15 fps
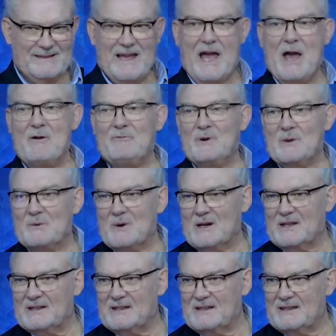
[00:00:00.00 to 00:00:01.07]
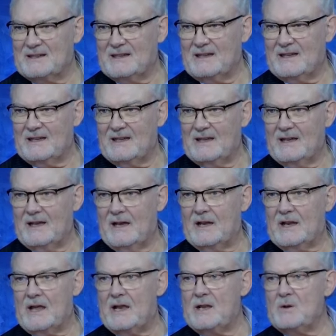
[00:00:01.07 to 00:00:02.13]
Everyone.
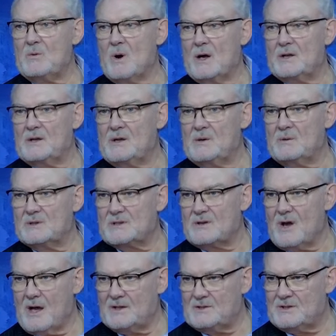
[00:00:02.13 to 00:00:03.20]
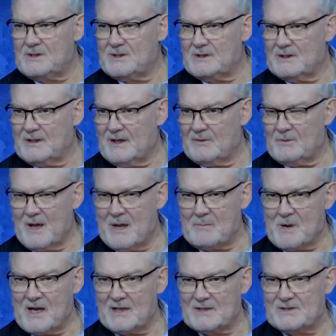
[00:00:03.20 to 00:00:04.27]
And anyone who was not a
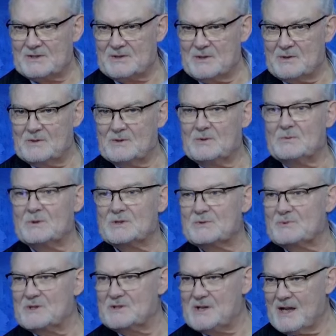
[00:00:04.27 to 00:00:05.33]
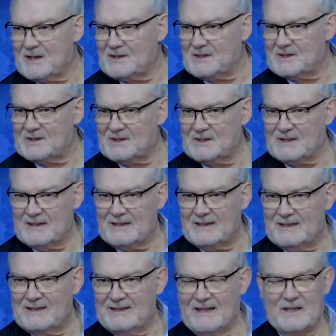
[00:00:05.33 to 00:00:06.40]
rabbi's student was rejected
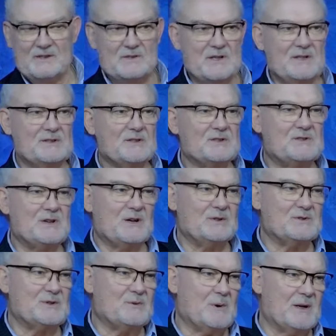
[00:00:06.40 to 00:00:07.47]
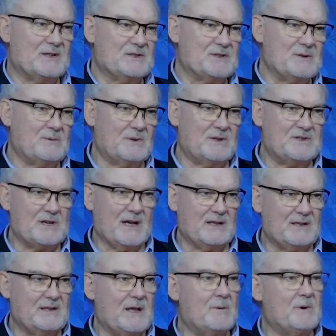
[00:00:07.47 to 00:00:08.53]
and Jesus chose the ones who were
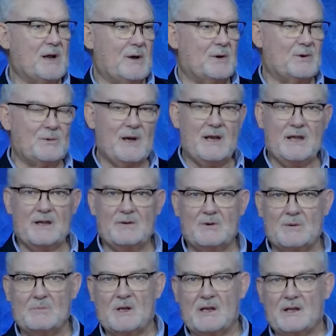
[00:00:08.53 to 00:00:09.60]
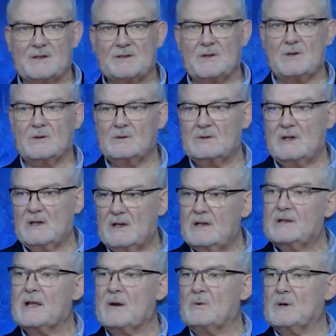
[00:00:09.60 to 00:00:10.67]
rejected. They were not already in rabbinic school,
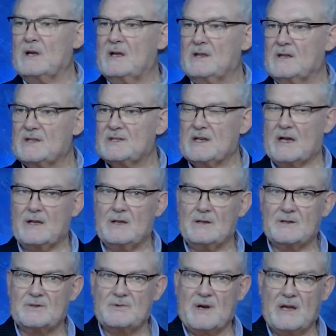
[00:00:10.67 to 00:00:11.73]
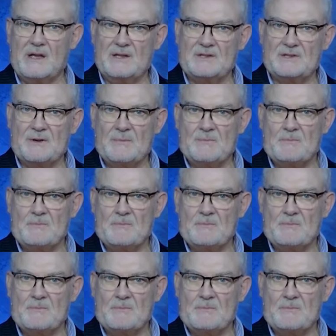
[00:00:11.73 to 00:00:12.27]
they were in the secular trades.